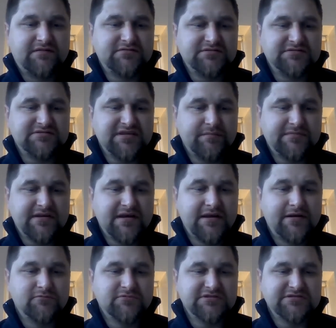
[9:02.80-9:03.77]
after some
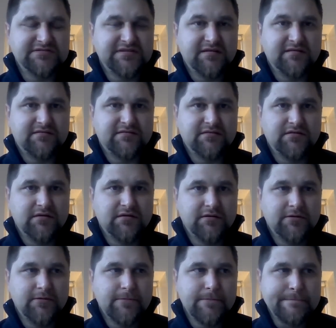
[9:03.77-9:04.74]
time was that
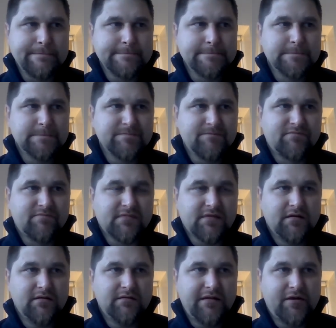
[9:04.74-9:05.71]

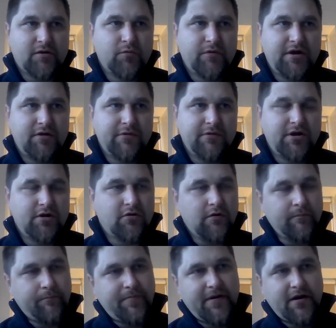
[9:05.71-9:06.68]
like when you
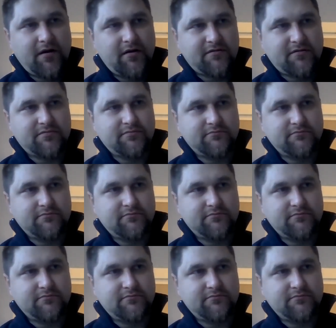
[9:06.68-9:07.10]
compare,